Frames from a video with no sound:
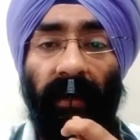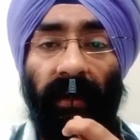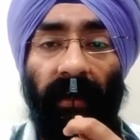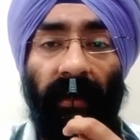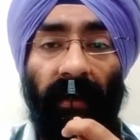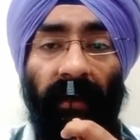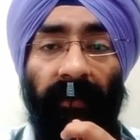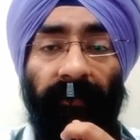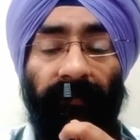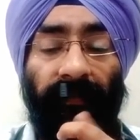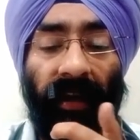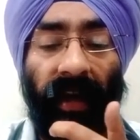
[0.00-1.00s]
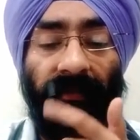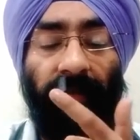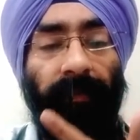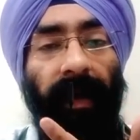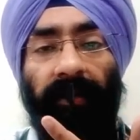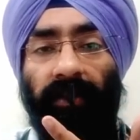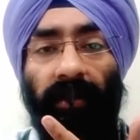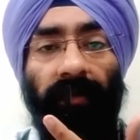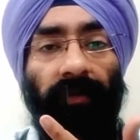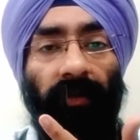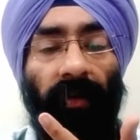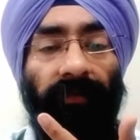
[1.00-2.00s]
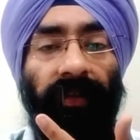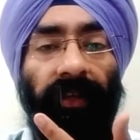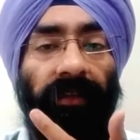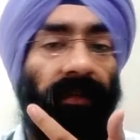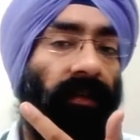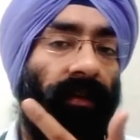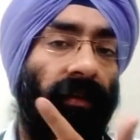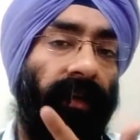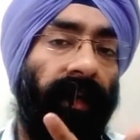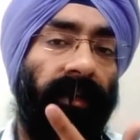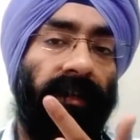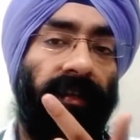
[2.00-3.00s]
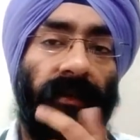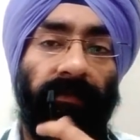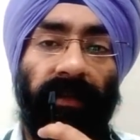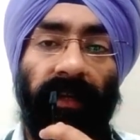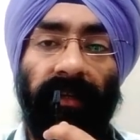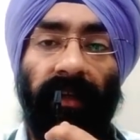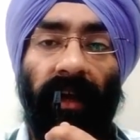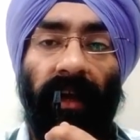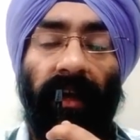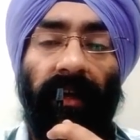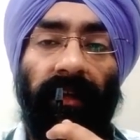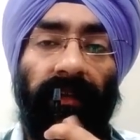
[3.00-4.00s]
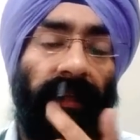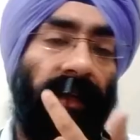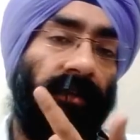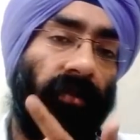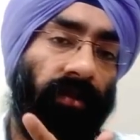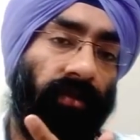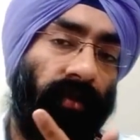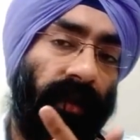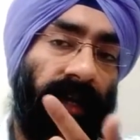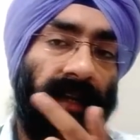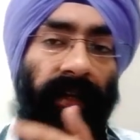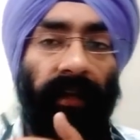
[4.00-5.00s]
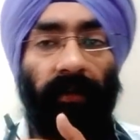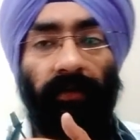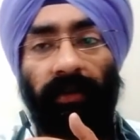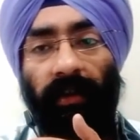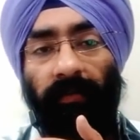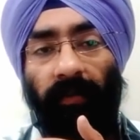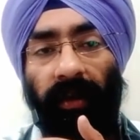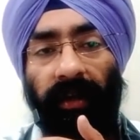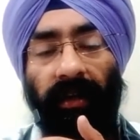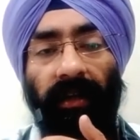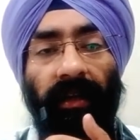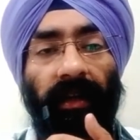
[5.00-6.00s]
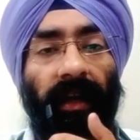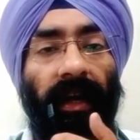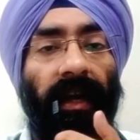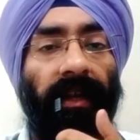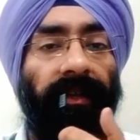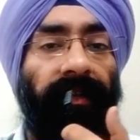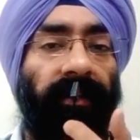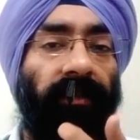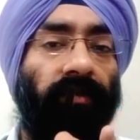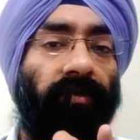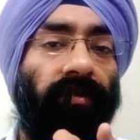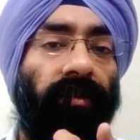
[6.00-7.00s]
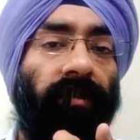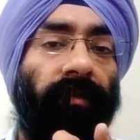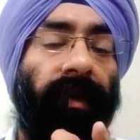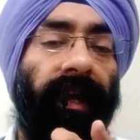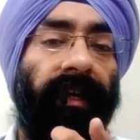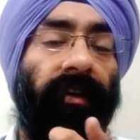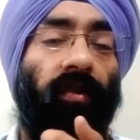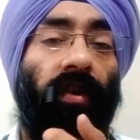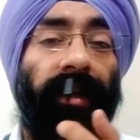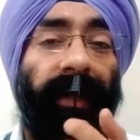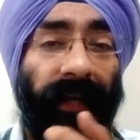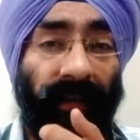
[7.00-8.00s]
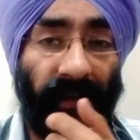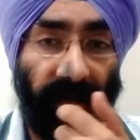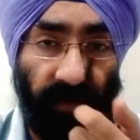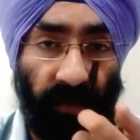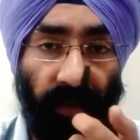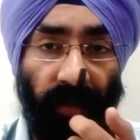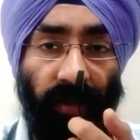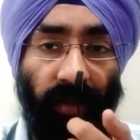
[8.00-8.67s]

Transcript: will have a patch of these allergic substance. The skin is also again that closely monitored, and this is used to determine contact allergies.